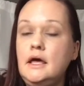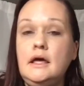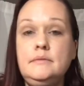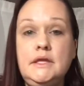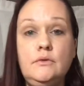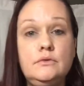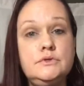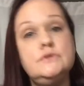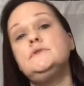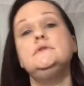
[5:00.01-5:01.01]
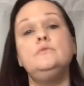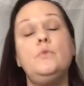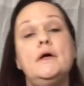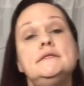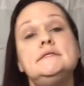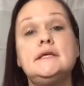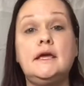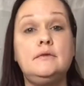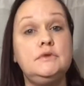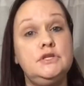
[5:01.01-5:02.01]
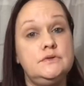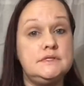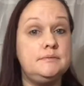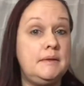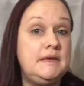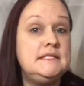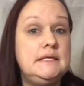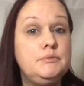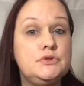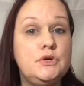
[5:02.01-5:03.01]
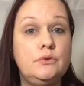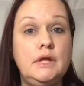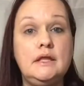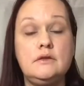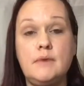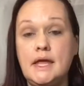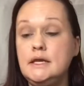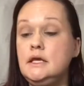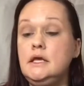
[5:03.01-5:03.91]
The older ones, I would use maybe a deeper tone like the red.